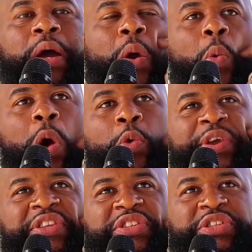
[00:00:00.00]
what
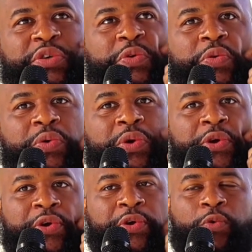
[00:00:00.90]
we do
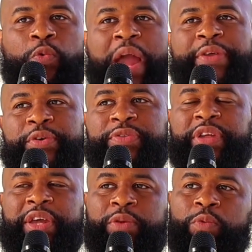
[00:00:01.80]
rather
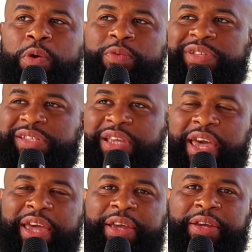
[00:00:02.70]
than what we
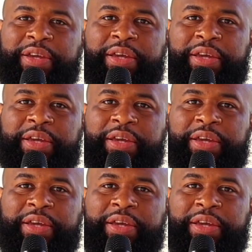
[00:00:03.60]
say.